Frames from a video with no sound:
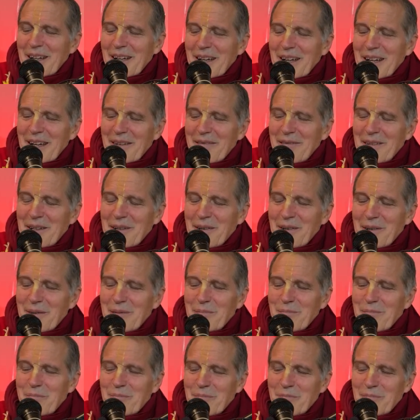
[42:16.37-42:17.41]
if we could
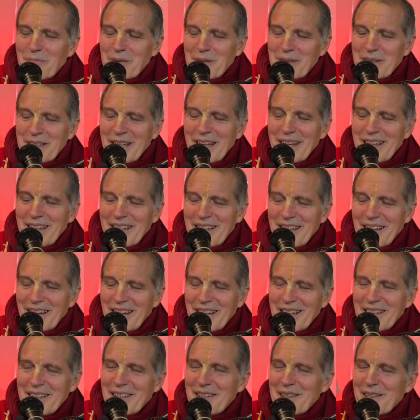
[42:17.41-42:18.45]
sing the
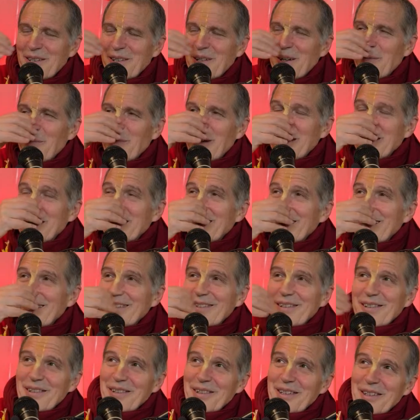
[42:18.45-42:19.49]
Hare Krishna mantra.
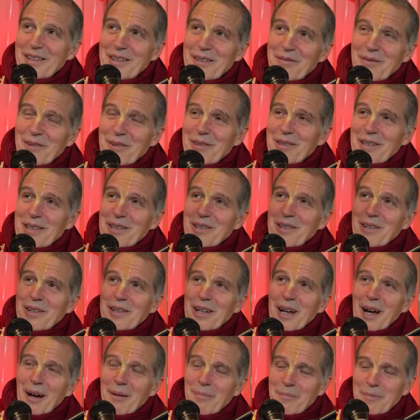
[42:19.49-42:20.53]
So the devotees got
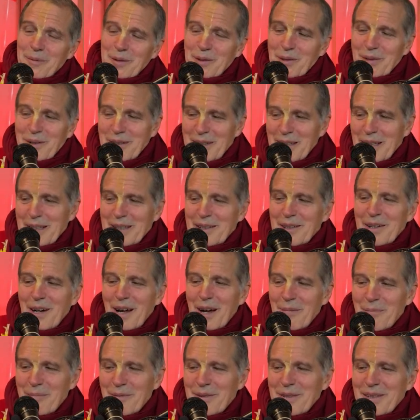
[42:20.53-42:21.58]
up, took their
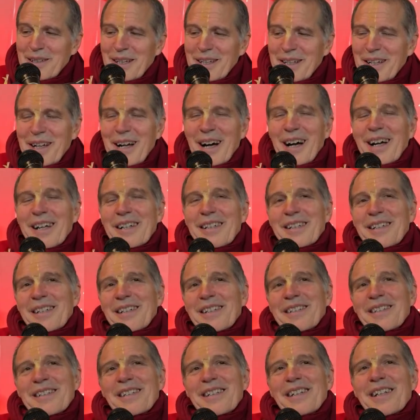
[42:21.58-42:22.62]
drums and
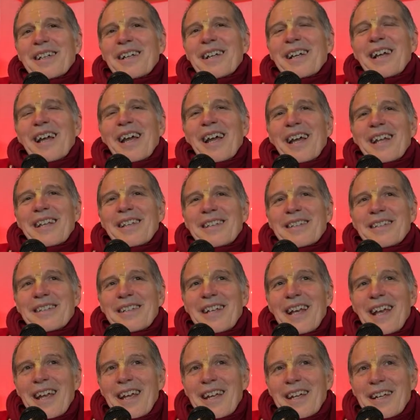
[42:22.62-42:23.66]
cartels and
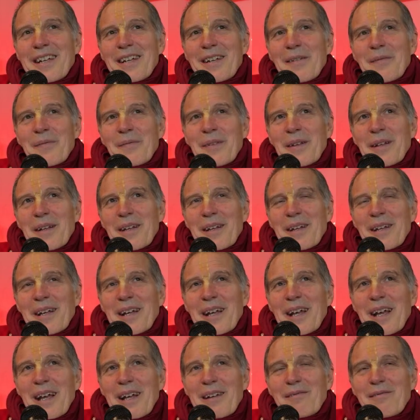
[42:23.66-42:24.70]
sang.
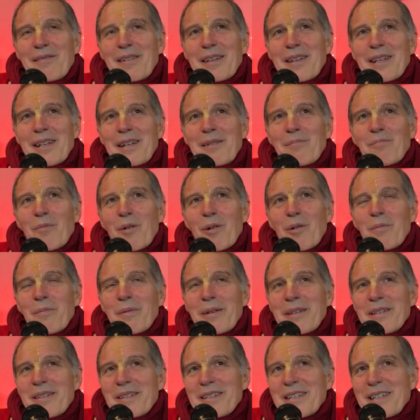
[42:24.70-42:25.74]
And within
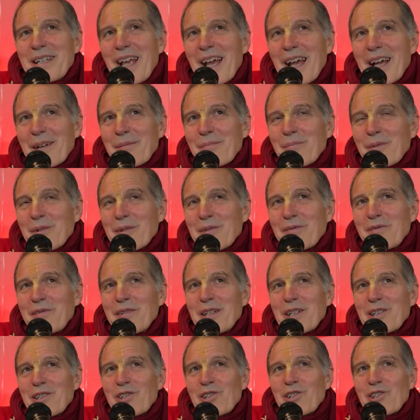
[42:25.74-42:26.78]
moments the
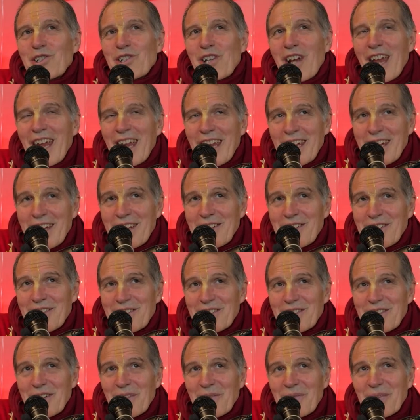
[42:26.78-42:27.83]
atmosphere
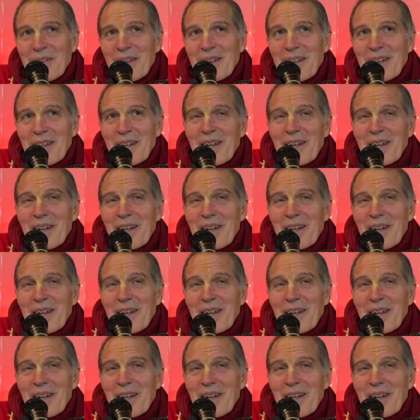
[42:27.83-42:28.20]
changed,